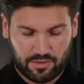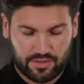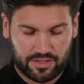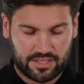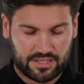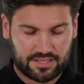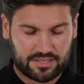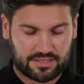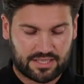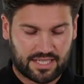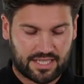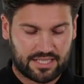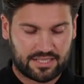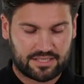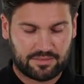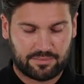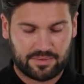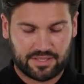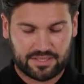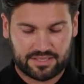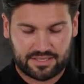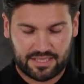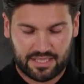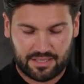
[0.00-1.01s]
I want this day to
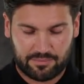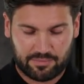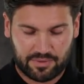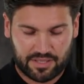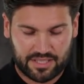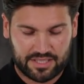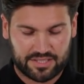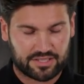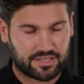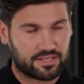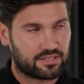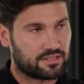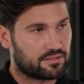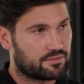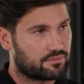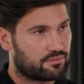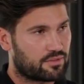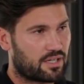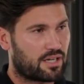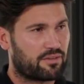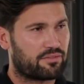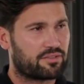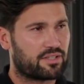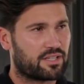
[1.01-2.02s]
be a celebration
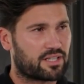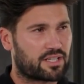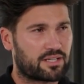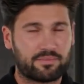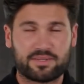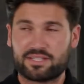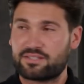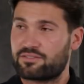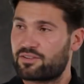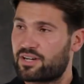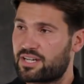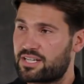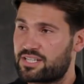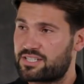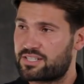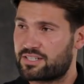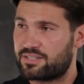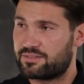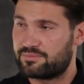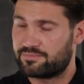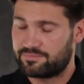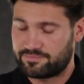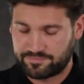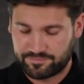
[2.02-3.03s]
rather than a
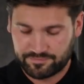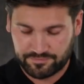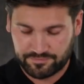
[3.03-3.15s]
commiseration.